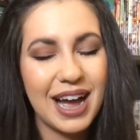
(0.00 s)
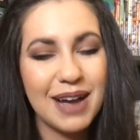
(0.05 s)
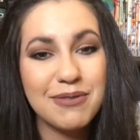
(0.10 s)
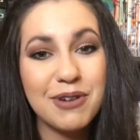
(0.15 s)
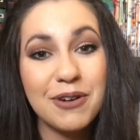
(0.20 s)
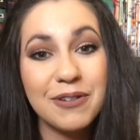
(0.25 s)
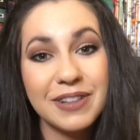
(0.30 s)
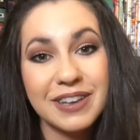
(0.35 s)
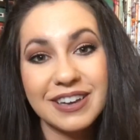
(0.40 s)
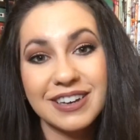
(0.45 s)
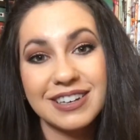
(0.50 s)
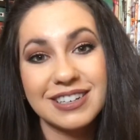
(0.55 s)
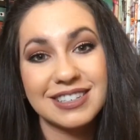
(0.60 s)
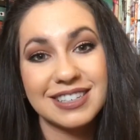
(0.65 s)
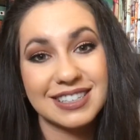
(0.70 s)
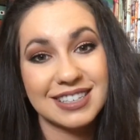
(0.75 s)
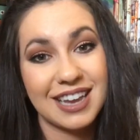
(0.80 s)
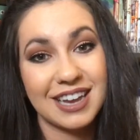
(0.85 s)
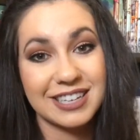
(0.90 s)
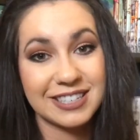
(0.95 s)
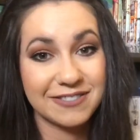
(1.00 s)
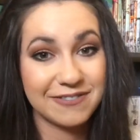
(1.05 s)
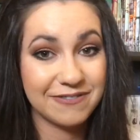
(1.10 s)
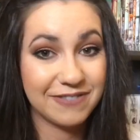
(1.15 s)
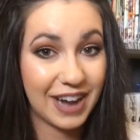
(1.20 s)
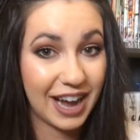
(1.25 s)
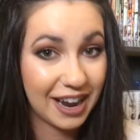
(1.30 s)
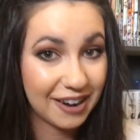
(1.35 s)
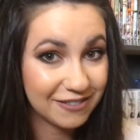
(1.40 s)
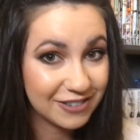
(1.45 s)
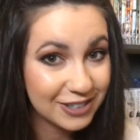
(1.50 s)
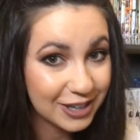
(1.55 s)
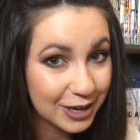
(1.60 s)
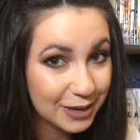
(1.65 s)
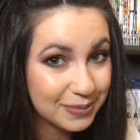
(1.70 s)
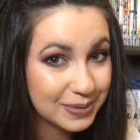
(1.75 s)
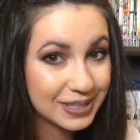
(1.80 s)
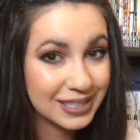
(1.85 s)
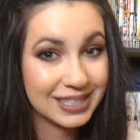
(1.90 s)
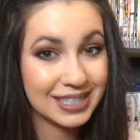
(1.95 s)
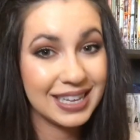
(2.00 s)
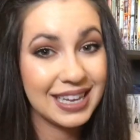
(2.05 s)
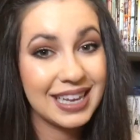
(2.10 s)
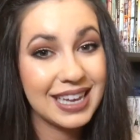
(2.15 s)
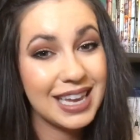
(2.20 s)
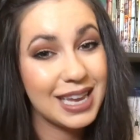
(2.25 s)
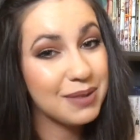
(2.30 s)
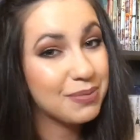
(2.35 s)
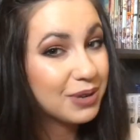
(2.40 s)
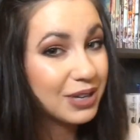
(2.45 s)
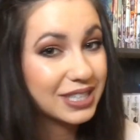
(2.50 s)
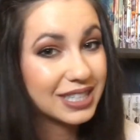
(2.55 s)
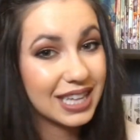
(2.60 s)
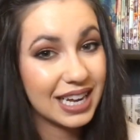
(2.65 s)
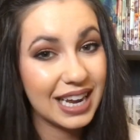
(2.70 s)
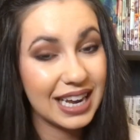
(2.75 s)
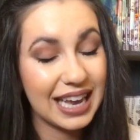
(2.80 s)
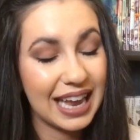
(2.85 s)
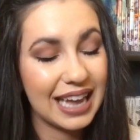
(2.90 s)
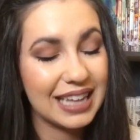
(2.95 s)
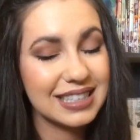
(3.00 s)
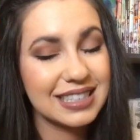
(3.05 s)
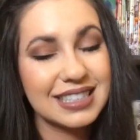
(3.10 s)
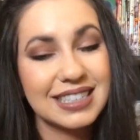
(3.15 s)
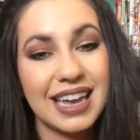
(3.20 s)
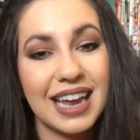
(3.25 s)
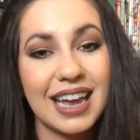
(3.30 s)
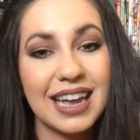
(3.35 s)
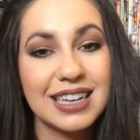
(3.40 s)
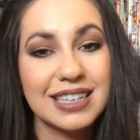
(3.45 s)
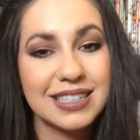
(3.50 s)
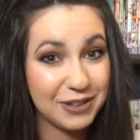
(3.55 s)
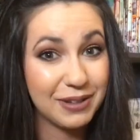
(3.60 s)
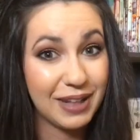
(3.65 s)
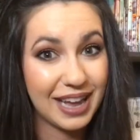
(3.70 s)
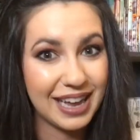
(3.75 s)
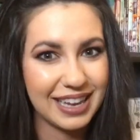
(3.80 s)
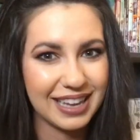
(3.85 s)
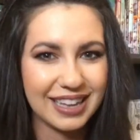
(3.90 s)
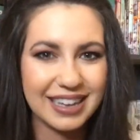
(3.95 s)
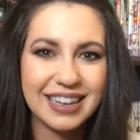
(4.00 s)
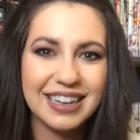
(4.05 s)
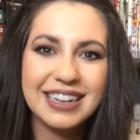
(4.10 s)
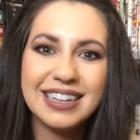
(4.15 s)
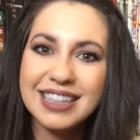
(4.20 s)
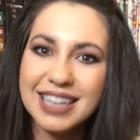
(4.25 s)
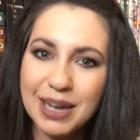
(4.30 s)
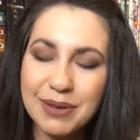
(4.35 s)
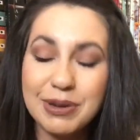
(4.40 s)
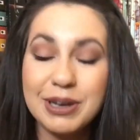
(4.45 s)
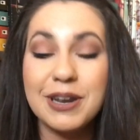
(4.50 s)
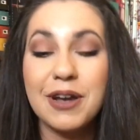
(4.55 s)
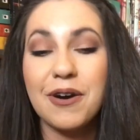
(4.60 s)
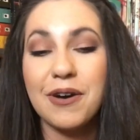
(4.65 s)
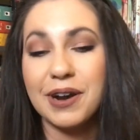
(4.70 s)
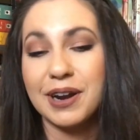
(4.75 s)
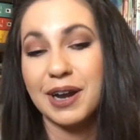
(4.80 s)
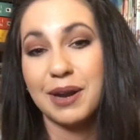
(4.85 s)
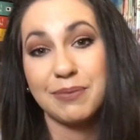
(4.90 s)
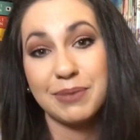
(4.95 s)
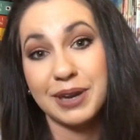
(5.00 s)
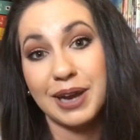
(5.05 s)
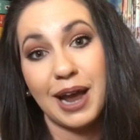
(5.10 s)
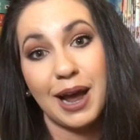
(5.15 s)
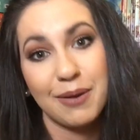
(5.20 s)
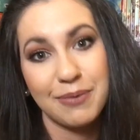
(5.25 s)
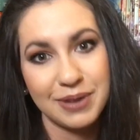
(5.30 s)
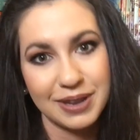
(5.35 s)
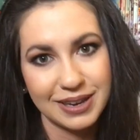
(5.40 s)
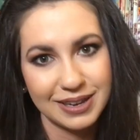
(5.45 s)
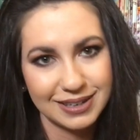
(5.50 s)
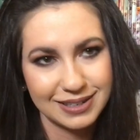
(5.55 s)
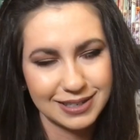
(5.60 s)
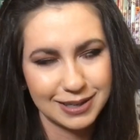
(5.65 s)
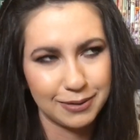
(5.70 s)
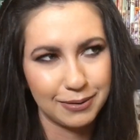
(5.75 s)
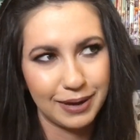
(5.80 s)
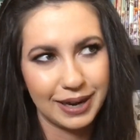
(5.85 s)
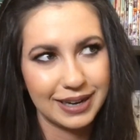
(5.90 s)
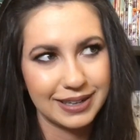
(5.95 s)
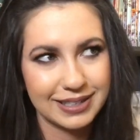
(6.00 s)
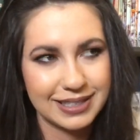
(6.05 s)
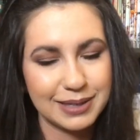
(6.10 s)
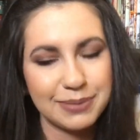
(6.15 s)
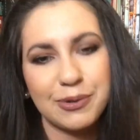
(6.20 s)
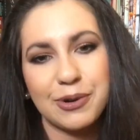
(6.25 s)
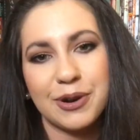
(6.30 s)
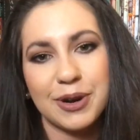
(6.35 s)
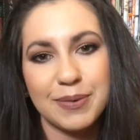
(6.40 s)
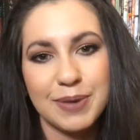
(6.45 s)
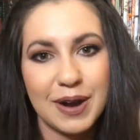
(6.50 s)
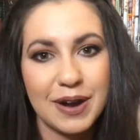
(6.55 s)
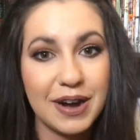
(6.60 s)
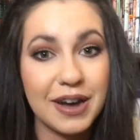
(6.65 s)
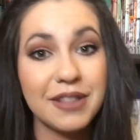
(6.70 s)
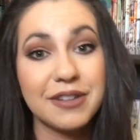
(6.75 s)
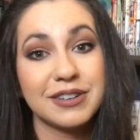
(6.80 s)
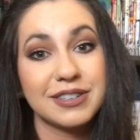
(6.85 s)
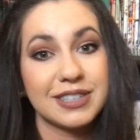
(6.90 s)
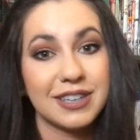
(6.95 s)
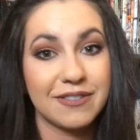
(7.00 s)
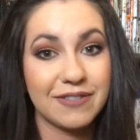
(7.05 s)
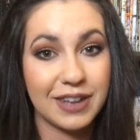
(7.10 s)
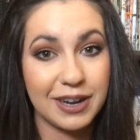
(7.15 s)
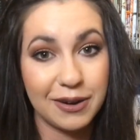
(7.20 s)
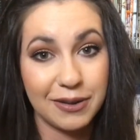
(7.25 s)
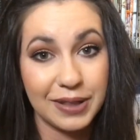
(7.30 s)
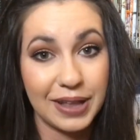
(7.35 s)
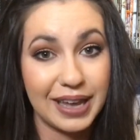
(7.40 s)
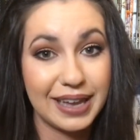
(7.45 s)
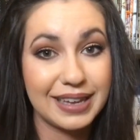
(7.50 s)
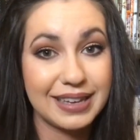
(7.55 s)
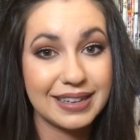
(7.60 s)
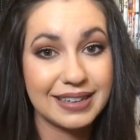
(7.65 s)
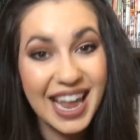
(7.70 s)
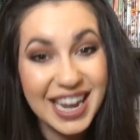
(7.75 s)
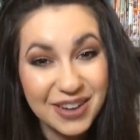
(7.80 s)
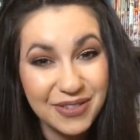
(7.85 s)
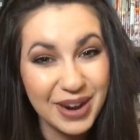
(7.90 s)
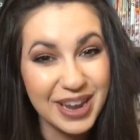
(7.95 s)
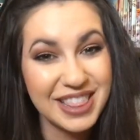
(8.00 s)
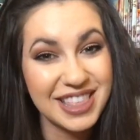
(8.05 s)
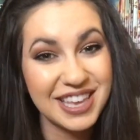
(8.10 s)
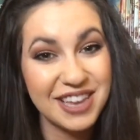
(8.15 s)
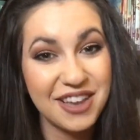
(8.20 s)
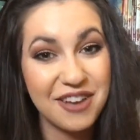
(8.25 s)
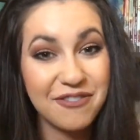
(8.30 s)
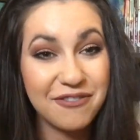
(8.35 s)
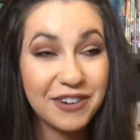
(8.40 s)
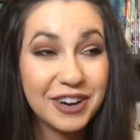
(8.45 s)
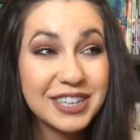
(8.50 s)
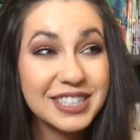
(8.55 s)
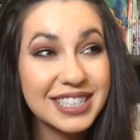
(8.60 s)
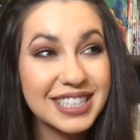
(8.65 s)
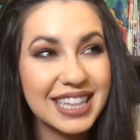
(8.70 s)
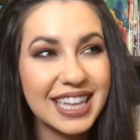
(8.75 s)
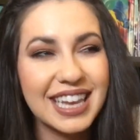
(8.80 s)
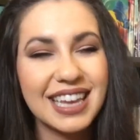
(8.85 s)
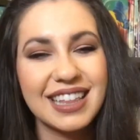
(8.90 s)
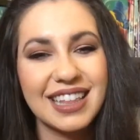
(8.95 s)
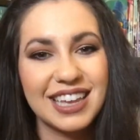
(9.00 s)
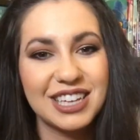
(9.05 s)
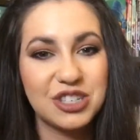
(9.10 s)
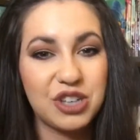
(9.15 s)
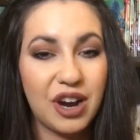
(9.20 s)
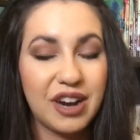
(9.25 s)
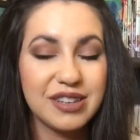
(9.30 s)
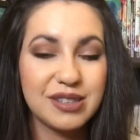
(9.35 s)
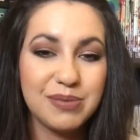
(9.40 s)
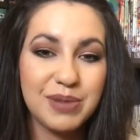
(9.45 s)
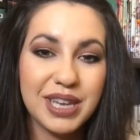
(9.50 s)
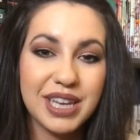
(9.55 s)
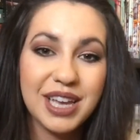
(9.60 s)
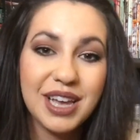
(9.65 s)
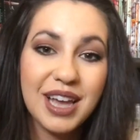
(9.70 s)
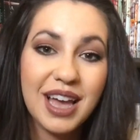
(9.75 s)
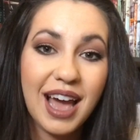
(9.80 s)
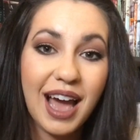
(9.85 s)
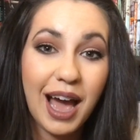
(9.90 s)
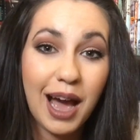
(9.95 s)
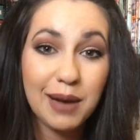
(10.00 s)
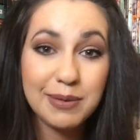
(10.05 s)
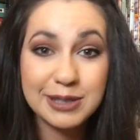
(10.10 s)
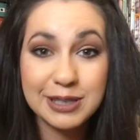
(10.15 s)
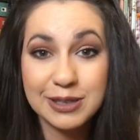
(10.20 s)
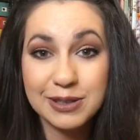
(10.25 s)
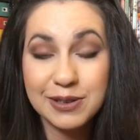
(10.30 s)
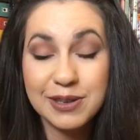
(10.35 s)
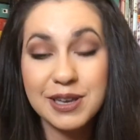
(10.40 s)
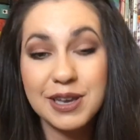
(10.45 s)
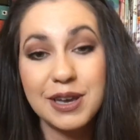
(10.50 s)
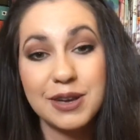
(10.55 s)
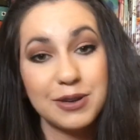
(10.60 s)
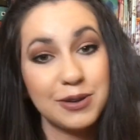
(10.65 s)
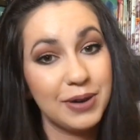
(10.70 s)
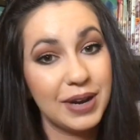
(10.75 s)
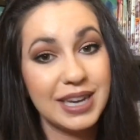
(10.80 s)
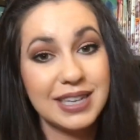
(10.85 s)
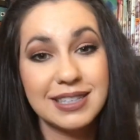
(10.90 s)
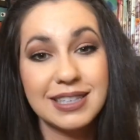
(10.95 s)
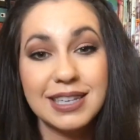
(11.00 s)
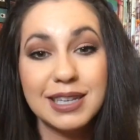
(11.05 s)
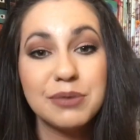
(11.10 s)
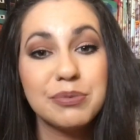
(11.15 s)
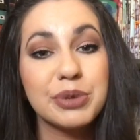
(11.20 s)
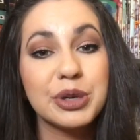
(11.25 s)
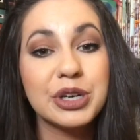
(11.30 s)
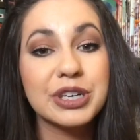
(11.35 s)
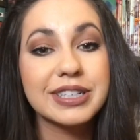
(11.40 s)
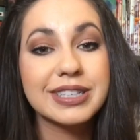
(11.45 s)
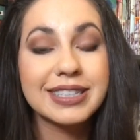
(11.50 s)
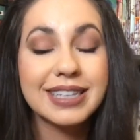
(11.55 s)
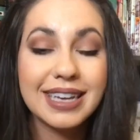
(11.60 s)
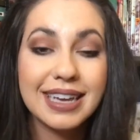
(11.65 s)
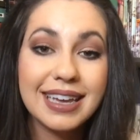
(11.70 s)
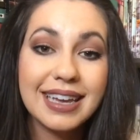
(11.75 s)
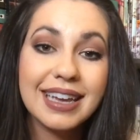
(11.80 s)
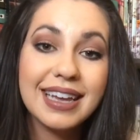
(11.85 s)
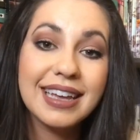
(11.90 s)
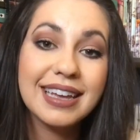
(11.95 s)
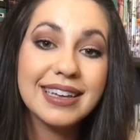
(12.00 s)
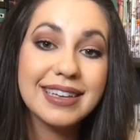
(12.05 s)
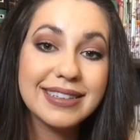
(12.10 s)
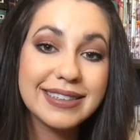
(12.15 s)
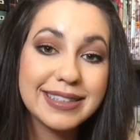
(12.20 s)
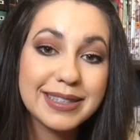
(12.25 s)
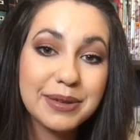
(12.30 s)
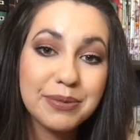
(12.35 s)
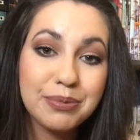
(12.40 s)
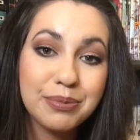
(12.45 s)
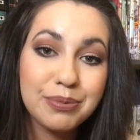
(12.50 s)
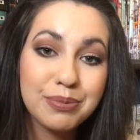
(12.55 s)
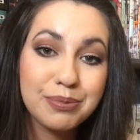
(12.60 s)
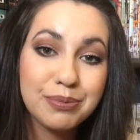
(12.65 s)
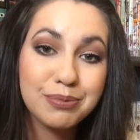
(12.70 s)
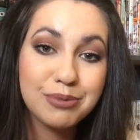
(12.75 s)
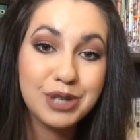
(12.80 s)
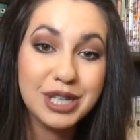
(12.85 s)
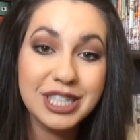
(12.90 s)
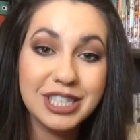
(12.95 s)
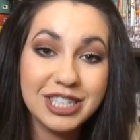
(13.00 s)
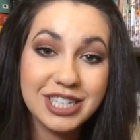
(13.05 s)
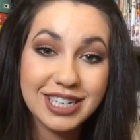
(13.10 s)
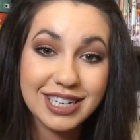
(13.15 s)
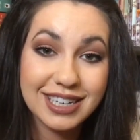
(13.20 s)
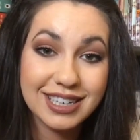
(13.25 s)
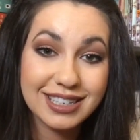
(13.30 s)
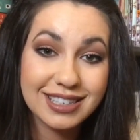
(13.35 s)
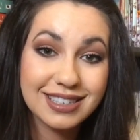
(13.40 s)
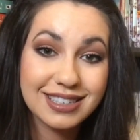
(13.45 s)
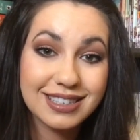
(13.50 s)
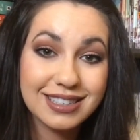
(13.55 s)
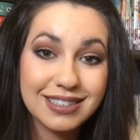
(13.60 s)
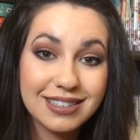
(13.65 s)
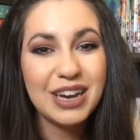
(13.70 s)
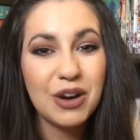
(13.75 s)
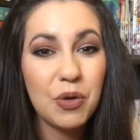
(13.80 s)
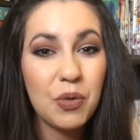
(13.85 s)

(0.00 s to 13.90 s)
I'm only gonna discuss 5 tropes in books that I can't stand. If you like it, let me know and I'd be happy to rant some more about other stuff I don't like. Anyway, the first thing that drives me absolutely crazy in books is preachiness.